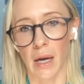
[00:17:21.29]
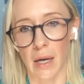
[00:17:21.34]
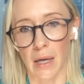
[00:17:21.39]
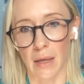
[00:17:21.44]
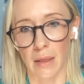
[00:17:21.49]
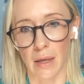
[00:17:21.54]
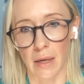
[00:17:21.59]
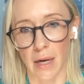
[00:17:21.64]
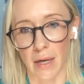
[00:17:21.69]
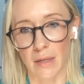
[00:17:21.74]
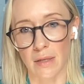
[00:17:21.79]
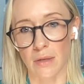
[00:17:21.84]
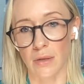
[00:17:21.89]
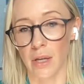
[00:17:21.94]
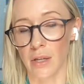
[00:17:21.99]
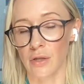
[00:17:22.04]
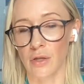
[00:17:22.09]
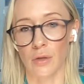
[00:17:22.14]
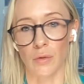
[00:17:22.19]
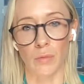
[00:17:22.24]
in the next
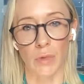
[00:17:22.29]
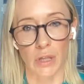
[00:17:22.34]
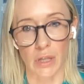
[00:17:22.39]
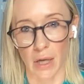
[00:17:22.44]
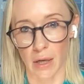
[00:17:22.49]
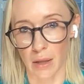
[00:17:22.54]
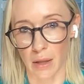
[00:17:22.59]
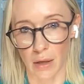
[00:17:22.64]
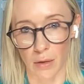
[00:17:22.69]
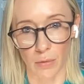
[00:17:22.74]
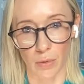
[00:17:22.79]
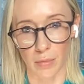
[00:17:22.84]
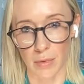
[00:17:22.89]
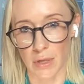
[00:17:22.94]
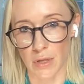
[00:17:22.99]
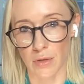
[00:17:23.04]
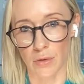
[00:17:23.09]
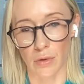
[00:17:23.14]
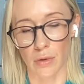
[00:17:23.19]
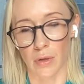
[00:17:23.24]
election, which I think will be
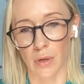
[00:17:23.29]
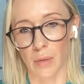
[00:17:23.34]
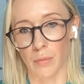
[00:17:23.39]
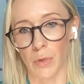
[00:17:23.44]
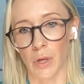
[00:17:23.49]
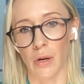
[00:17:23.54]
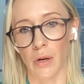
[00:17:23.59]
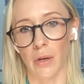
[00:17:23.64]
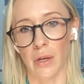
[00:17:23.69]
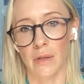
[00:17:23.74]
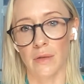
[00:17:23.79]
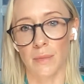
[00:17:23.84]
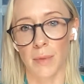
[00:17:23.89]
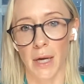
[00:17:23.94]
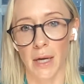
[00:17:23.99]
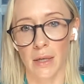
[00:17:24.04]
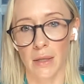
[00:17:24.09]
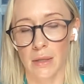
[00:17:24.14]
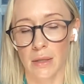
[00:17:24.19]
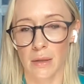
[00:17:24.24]
sooner than we all
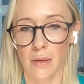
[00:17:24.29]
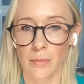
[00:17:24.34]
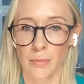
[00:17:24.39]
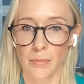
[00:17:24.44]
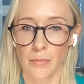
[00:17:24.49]
expect.